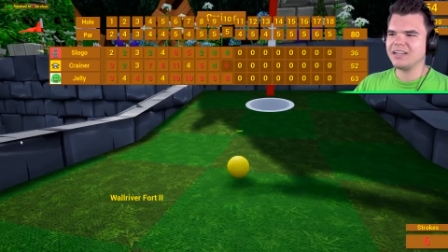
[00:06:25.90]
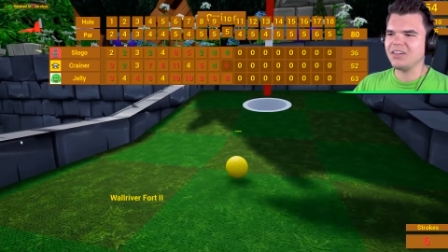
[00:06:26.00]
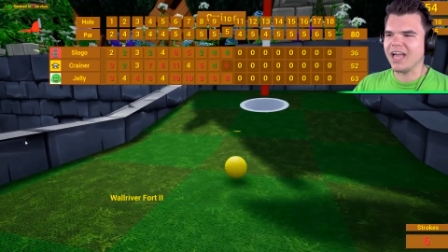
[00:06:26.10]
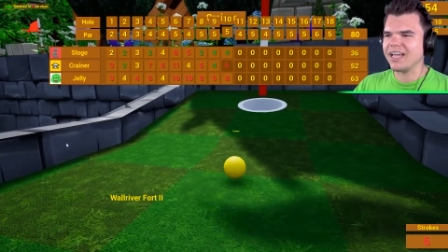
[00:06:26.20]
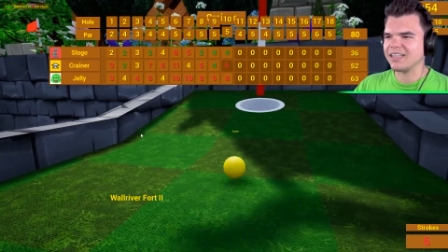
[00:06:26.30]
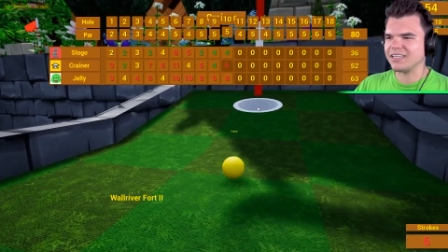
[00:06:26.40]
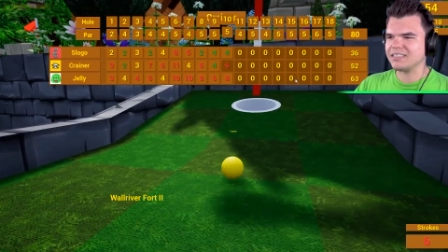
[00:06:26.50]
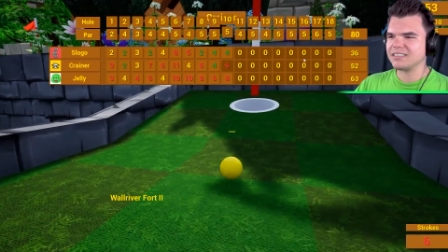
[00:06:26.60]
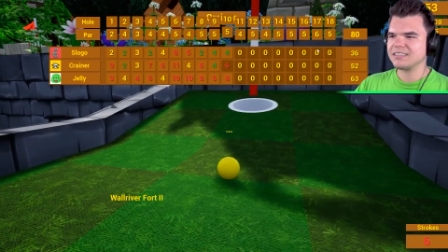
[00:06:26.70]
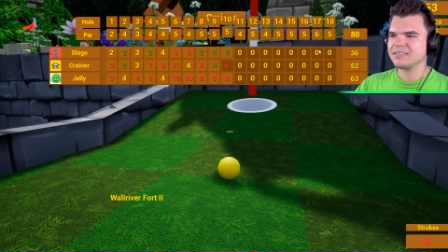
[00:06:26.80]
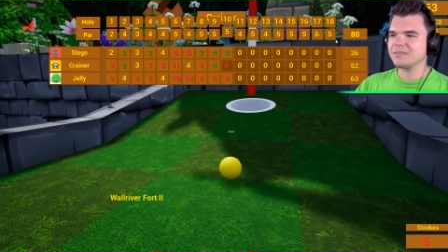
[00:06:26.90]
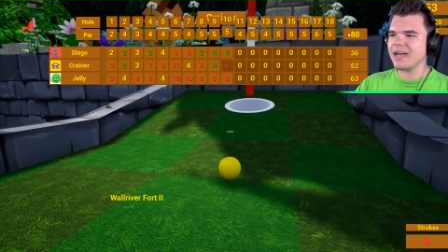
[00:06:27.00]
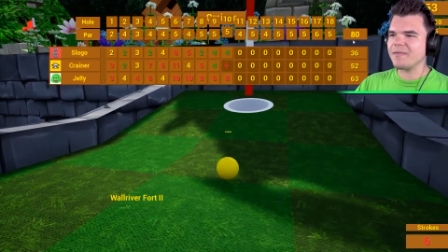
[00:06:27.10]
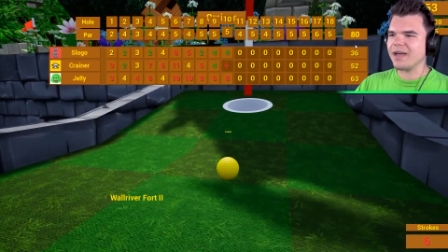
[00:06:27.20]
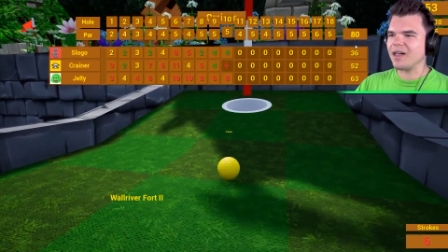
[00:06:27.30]
I don't like this. Why
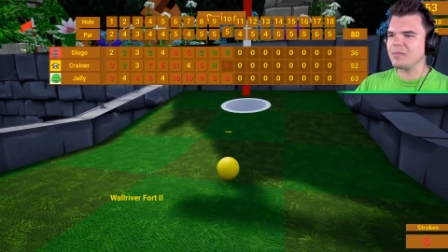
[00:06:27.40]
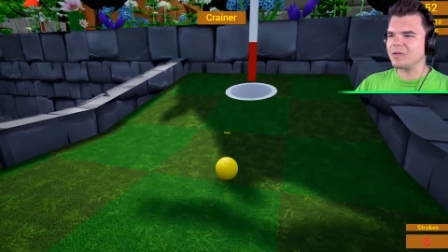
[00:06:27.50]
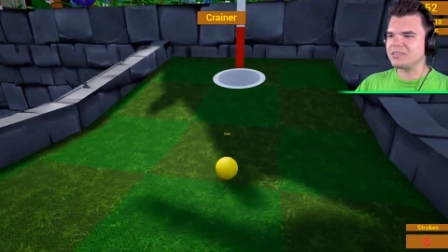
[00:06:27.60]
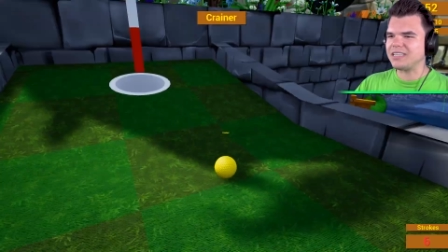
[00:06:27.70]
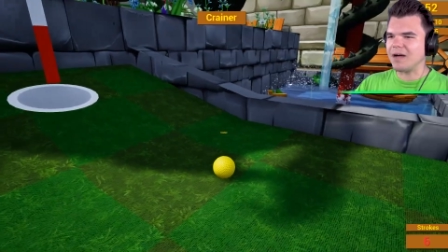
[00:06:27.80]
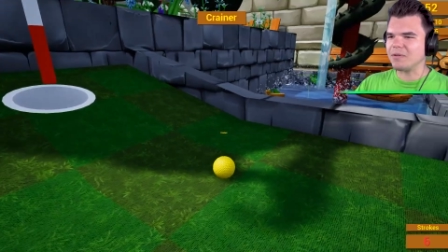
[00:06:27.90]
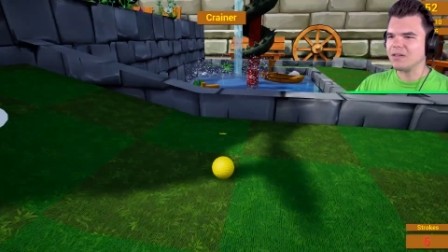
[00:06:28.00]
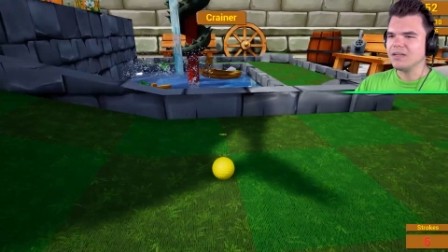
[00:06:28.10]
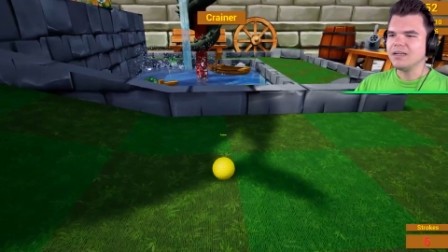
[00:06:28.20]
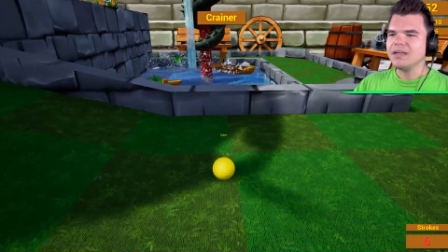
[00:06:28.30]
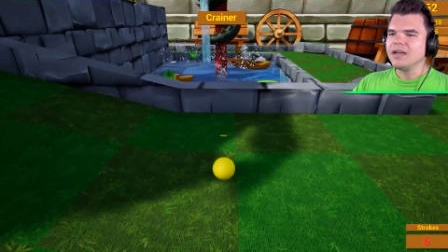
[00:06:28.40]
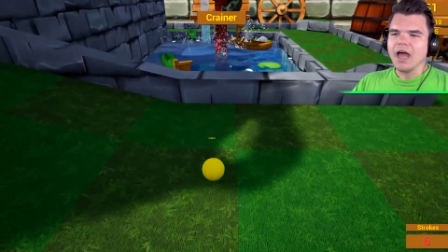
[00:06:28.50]
Cheerio, mateys. I will just